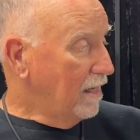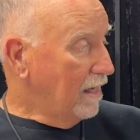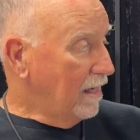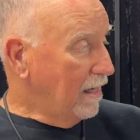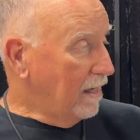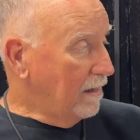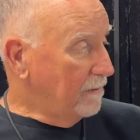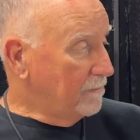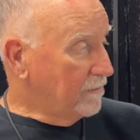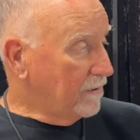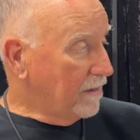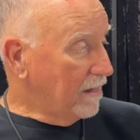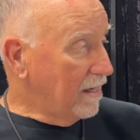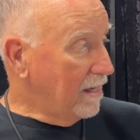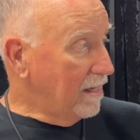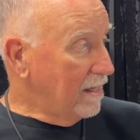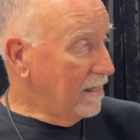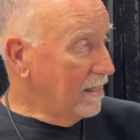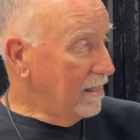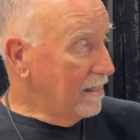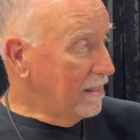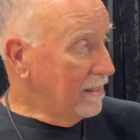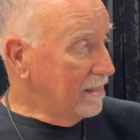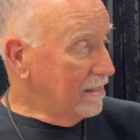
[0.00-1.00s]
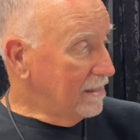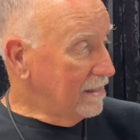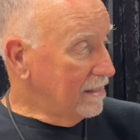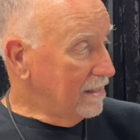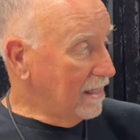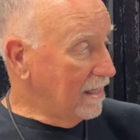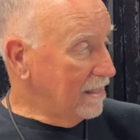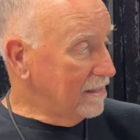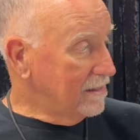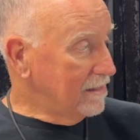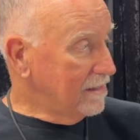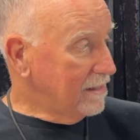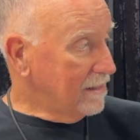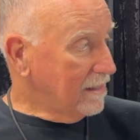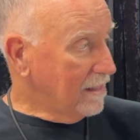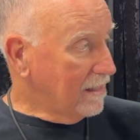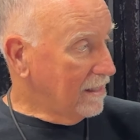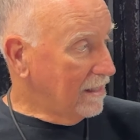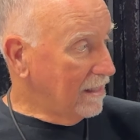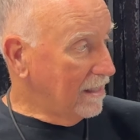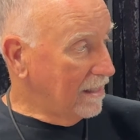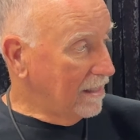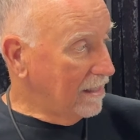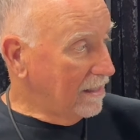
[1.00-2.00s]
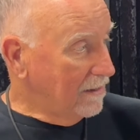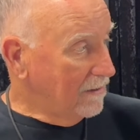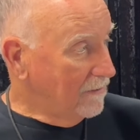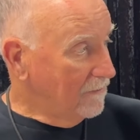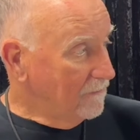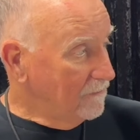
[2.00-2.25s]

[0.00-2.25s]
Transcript: habrá nada que